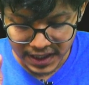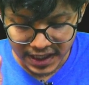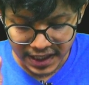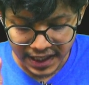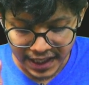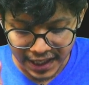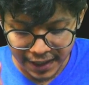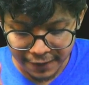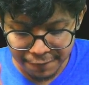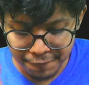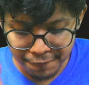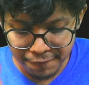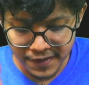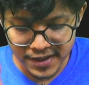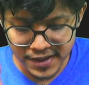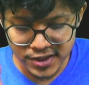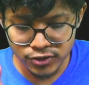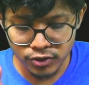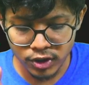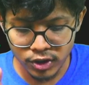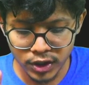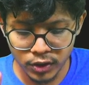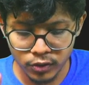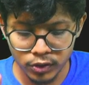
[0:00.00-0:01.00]
F1 is
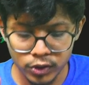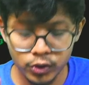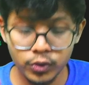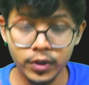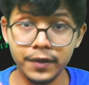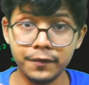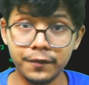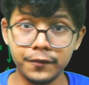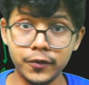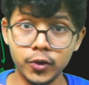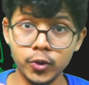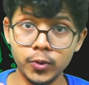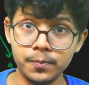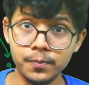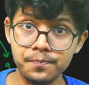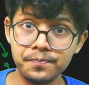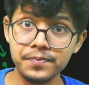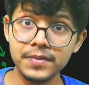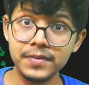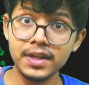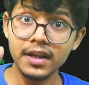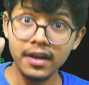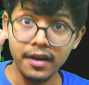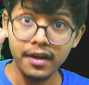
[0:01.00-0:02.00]
not equal to F2.
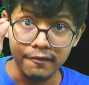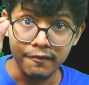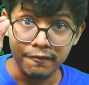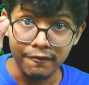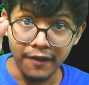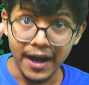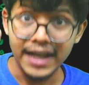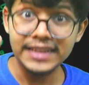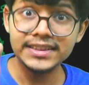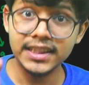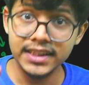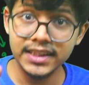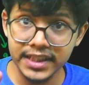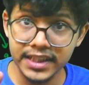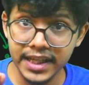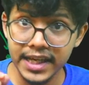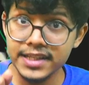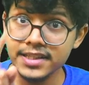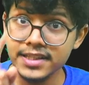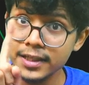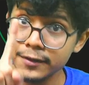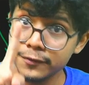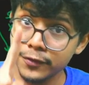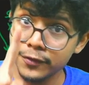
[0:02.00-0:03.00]
Why is that the
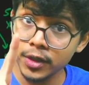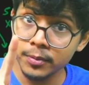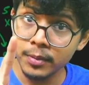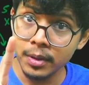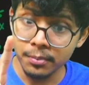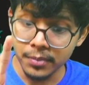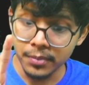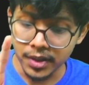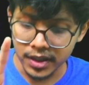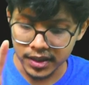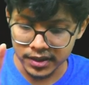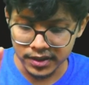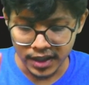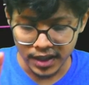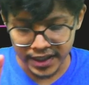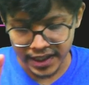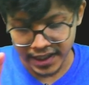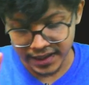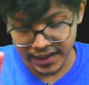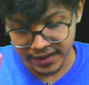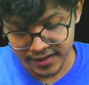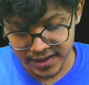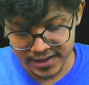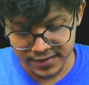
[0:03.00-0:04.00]
case? If you remember,
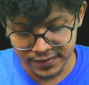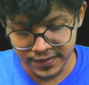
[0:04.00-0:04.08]
again, this we